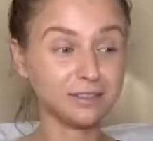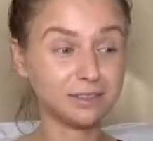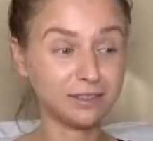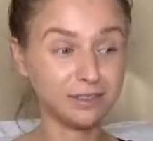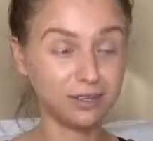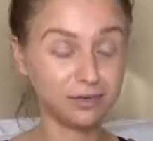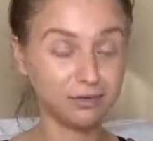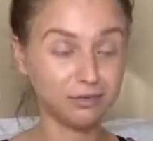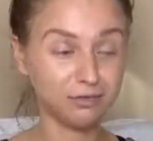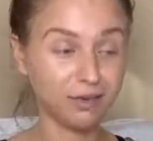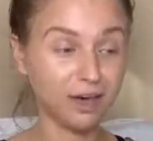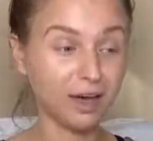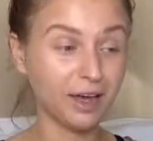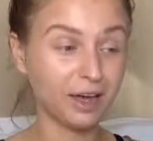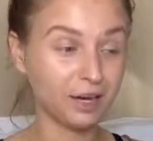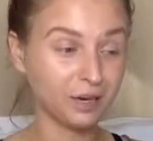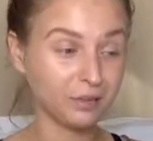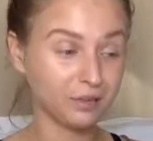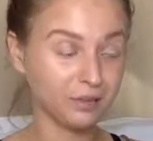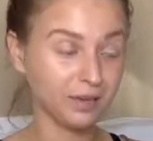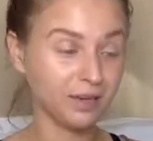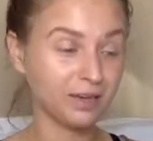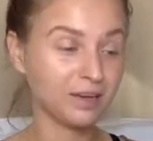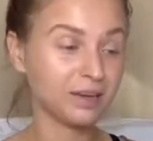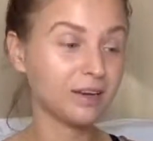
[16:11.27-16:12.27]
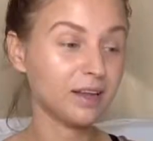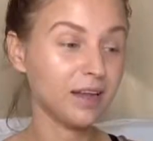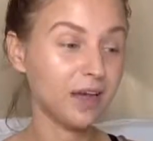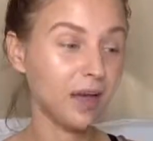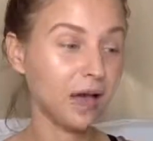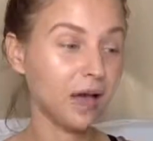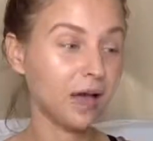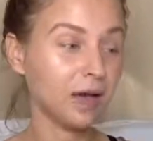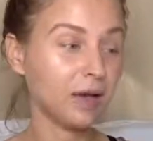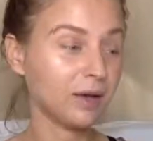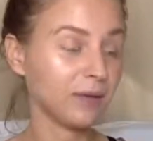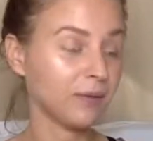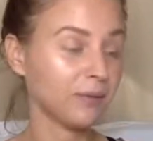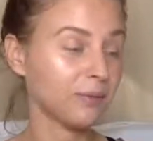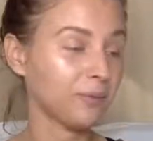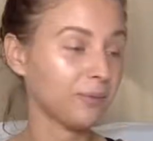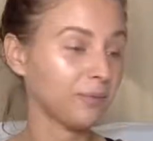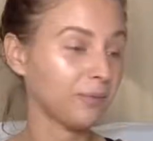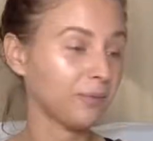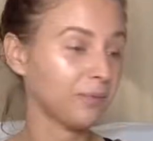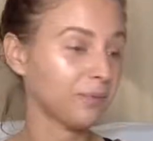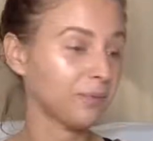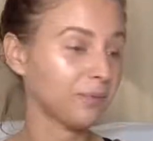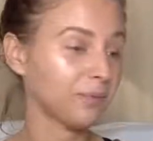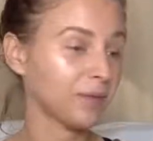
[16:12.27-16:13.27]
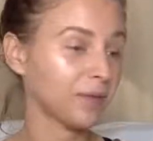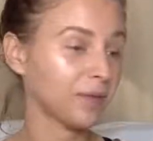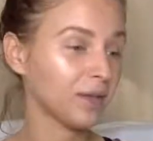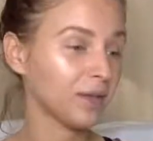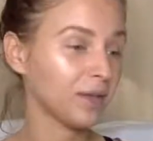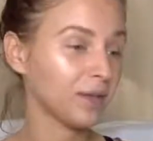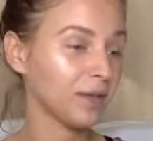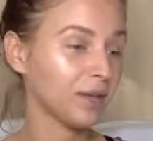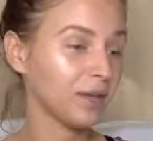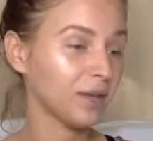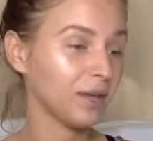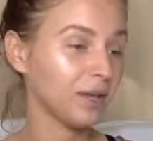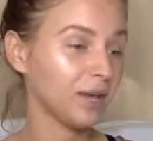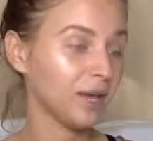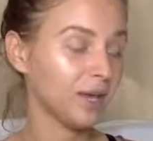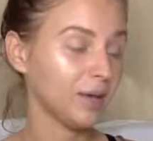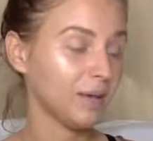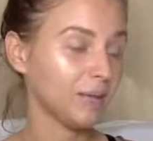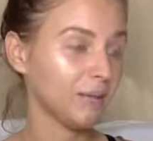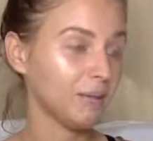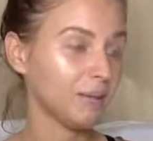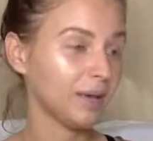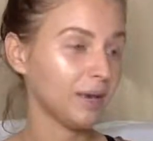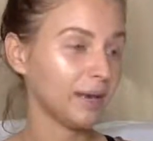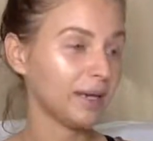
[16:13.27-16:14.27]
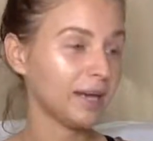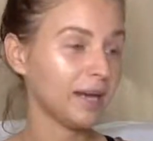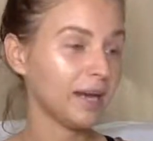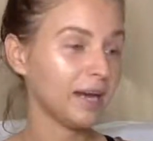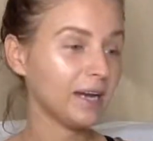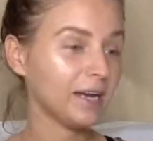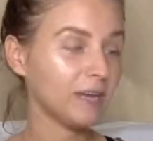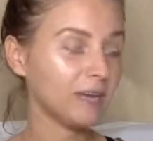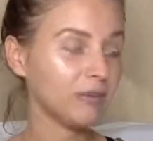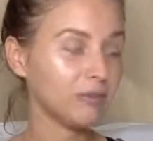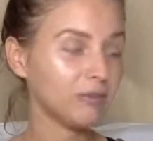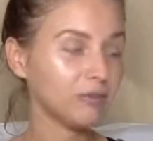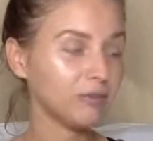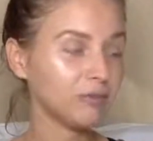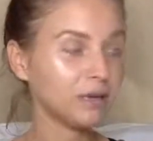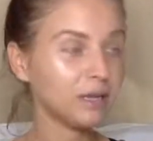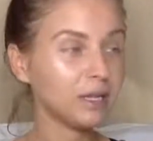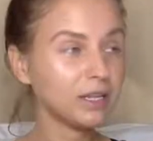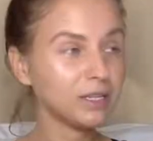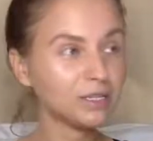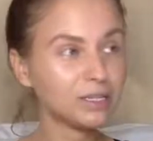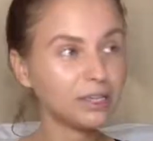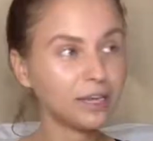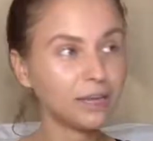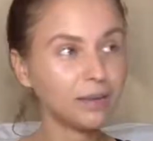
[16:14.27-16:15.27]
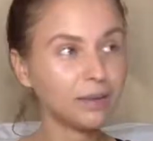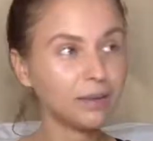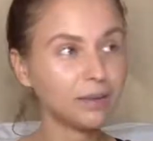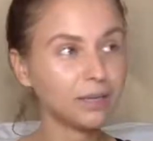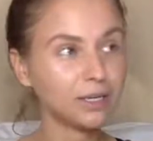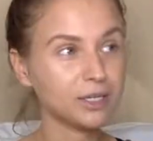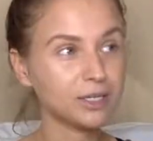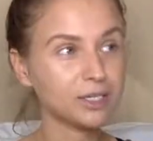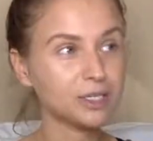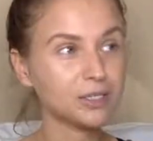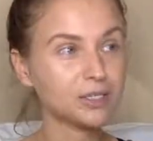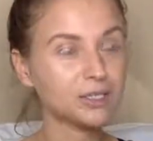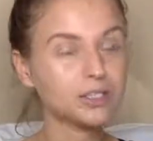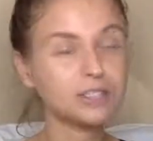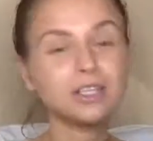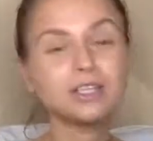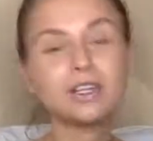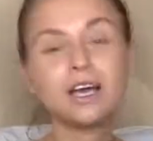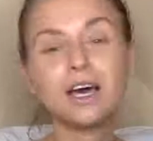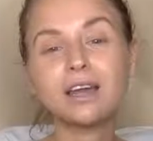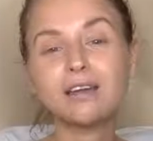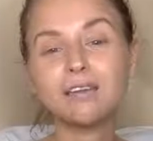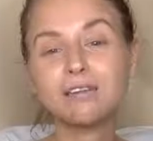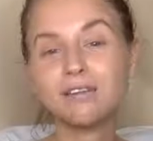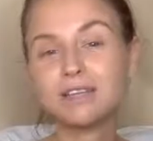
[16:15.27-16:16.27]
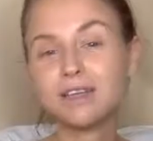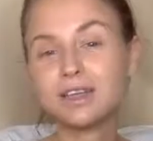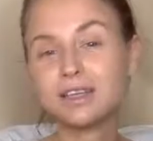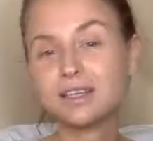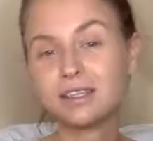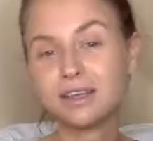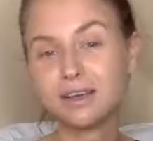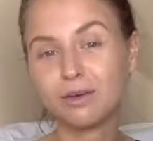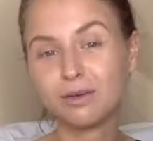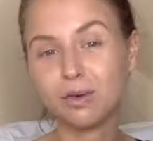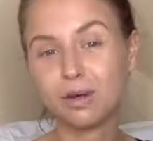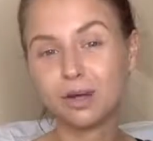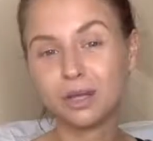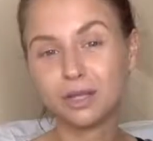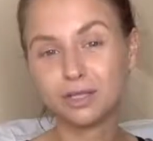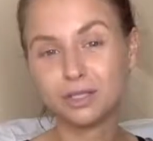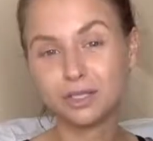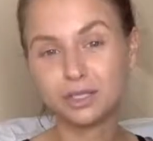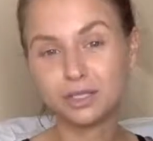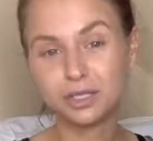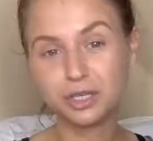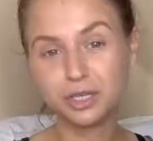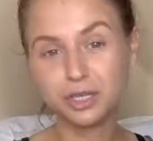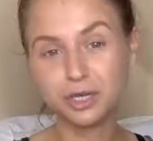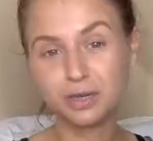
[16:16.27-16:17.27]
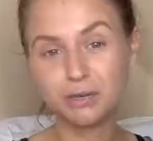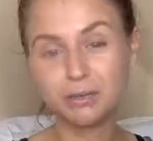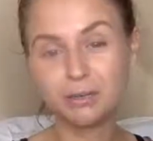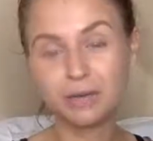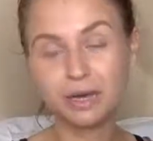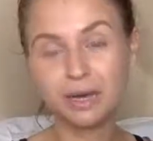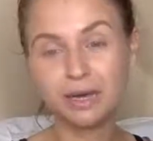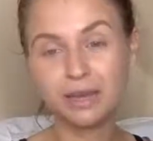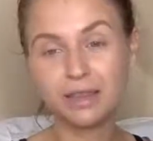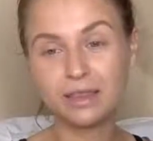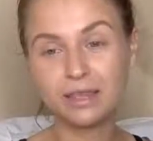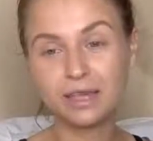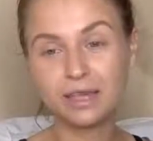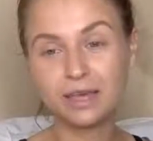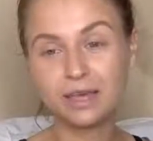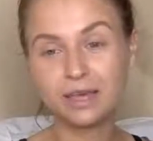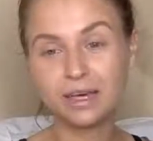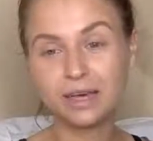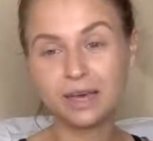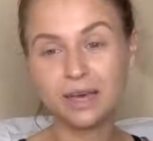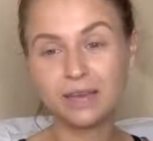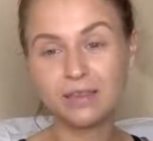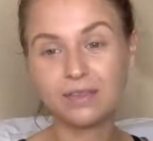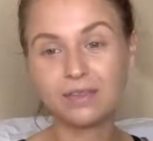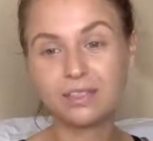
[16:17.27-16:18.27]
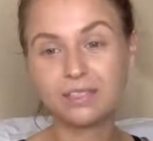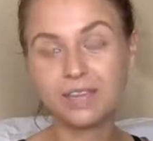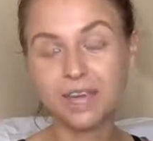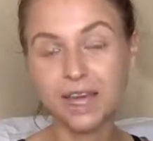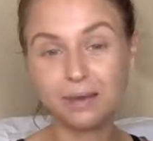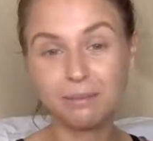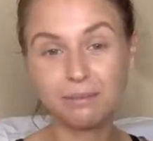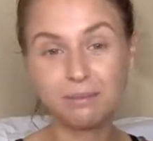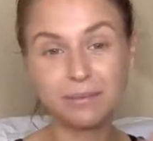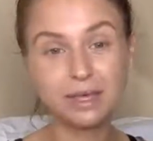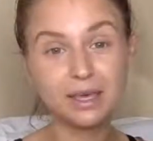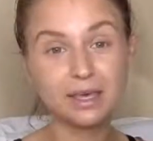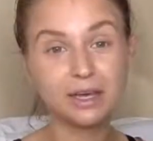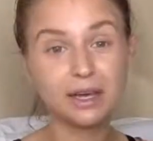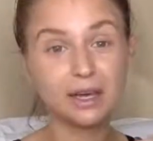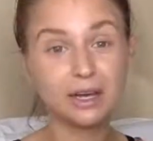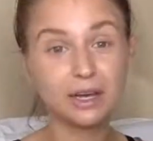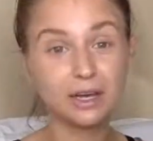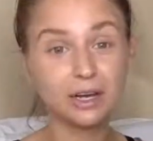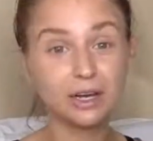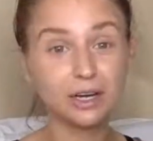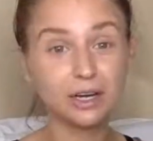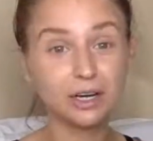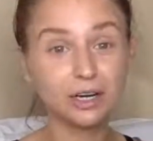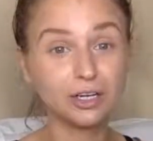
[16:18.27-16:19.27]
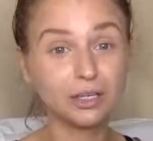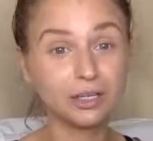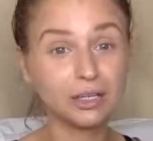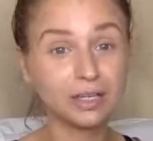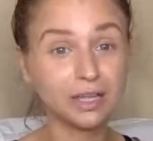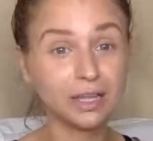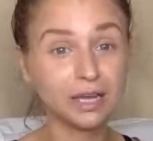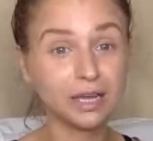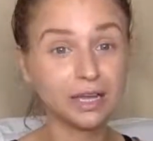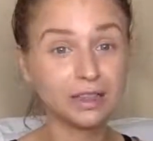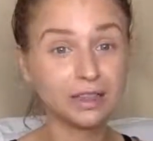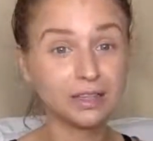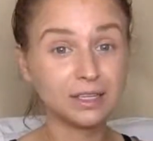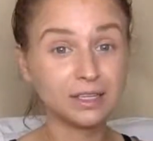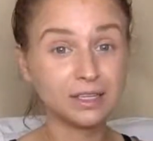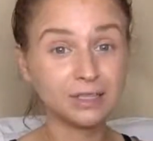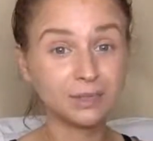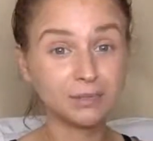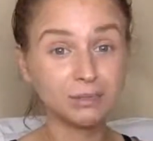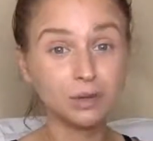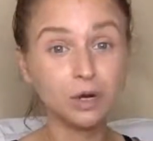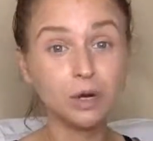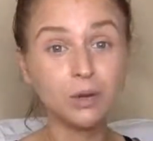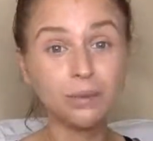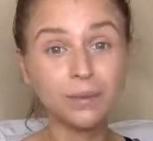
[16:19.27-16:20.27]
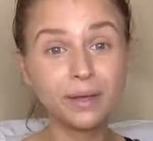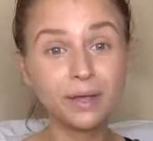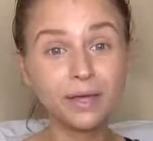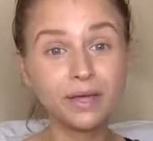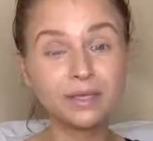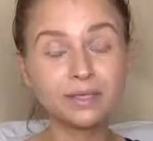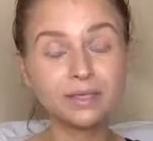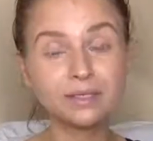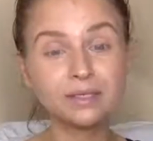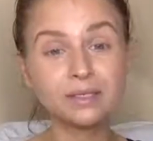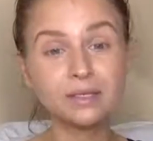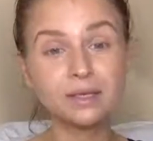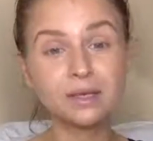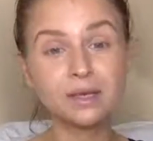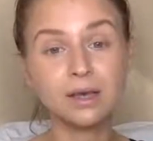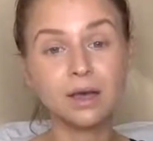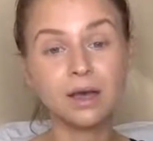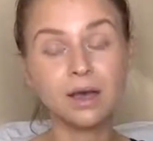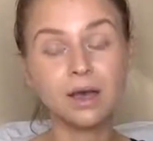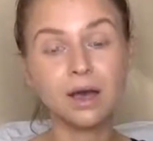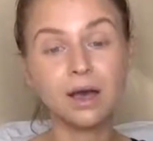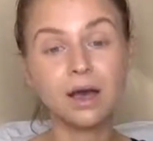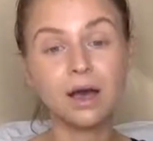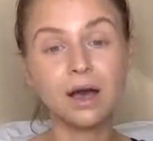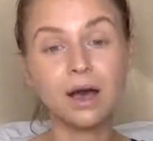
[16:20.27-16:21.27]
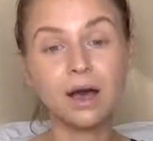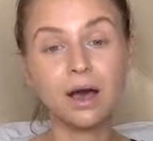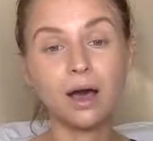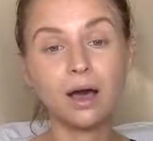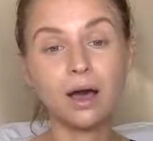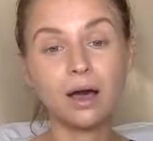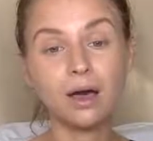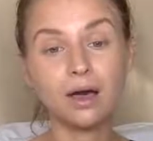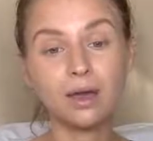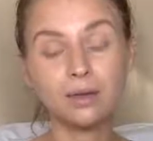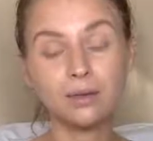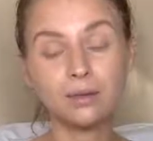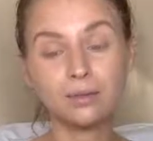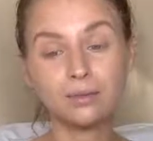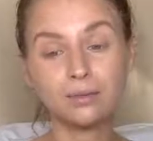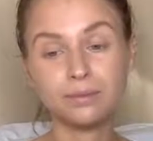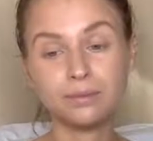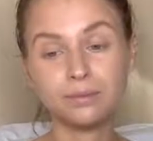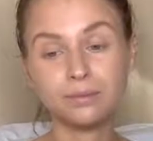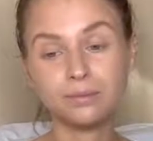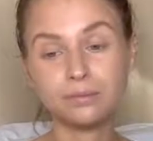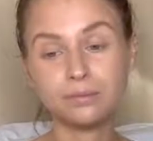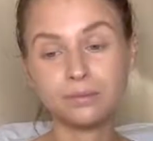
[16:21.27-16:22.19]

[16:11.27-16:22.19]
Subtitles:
environment. But I kind of, what else did I want to do? There's a lot of things I wanted to do, but I think at the time being currently at this moment, um,